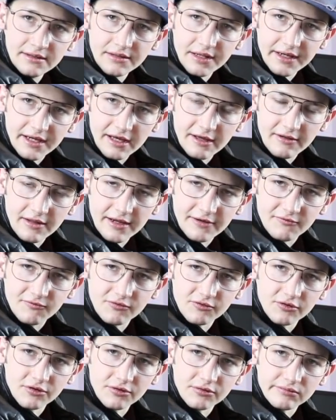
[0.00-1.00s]
like
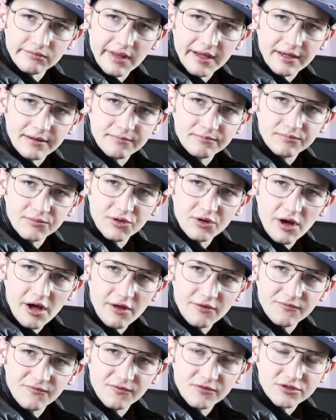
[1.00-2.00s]
for, like, you know
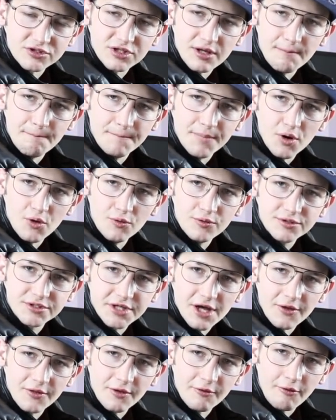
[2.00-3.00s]
how for some boats
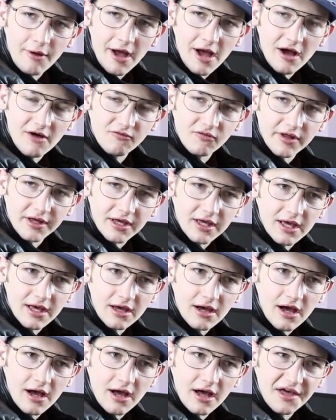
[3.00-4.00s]
how they'll have like
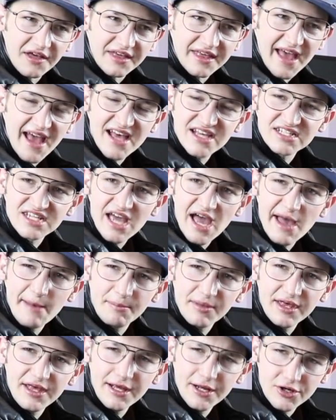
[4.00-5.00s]
a gas cap
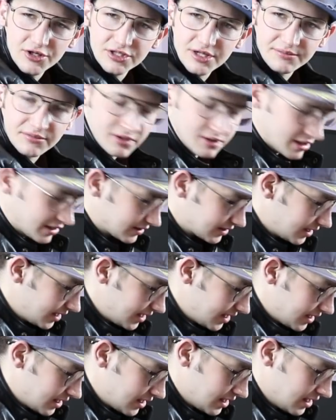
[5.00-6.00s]
key or something like
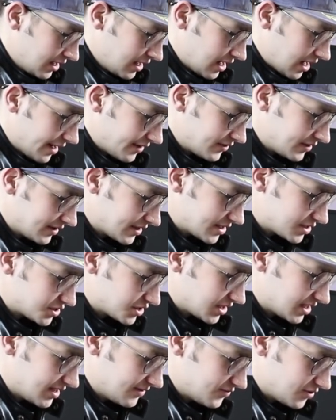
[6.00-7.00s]
that. I think they
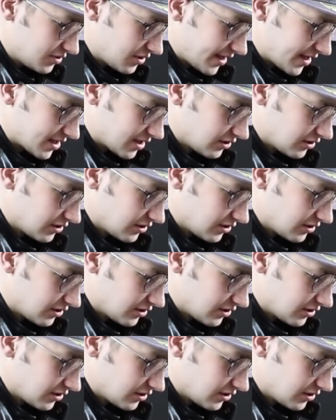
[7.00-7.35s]
should give you like a